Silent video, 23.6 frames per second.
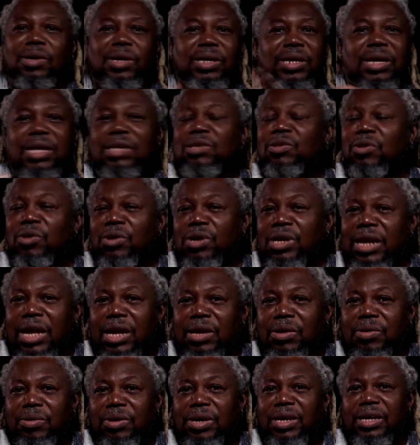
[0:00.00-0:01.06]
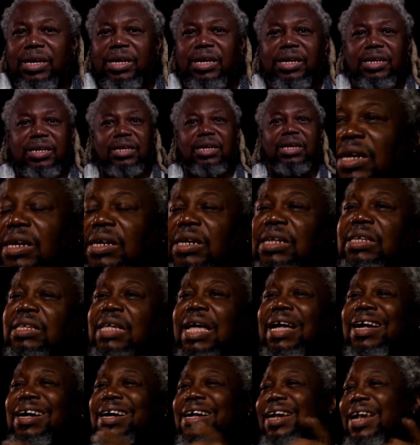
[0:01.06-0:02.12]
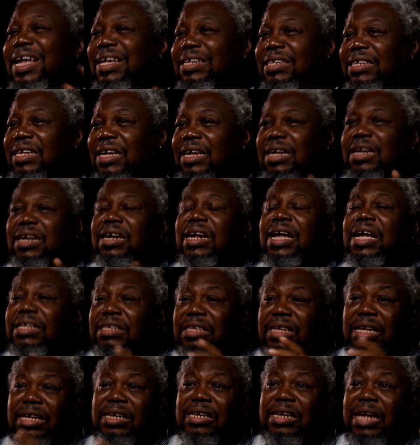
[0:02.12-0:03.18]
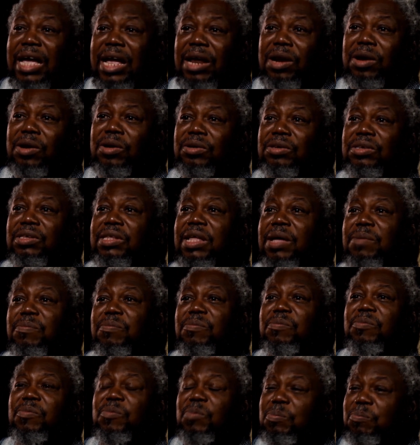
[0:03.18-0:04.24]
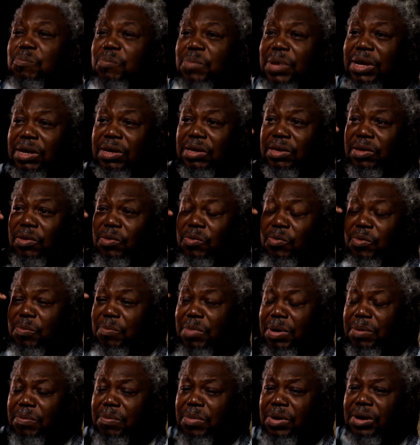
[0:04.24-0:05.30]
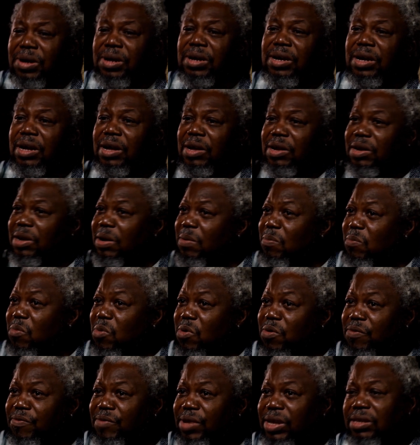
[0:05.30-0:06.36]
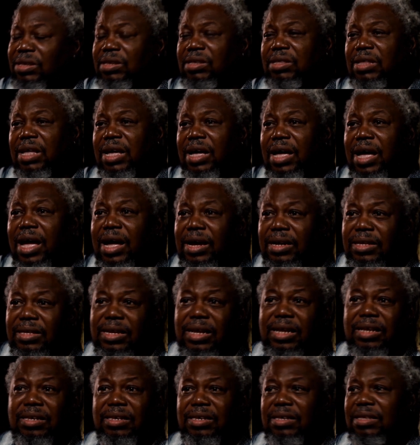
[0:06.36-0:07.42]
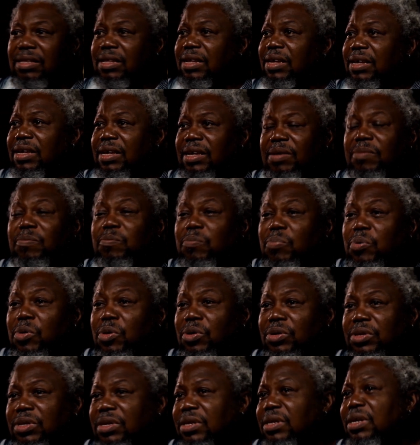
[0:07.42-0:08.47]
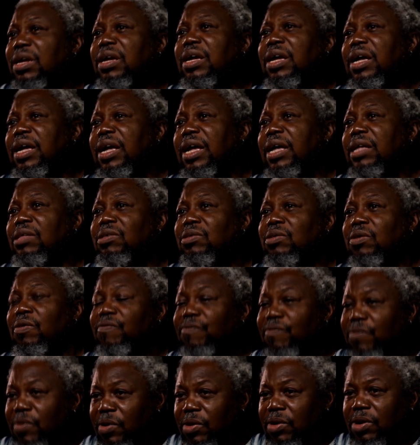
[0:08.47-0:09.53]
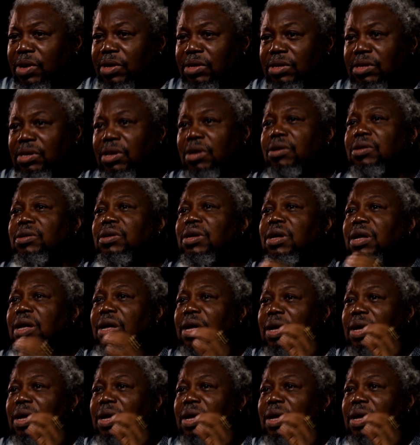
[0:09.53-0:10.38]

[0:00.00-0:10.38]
"Yes, looking at you, kid." These are classic lines in dialogues that make you remember the movies, the actors, the imports, and so focus on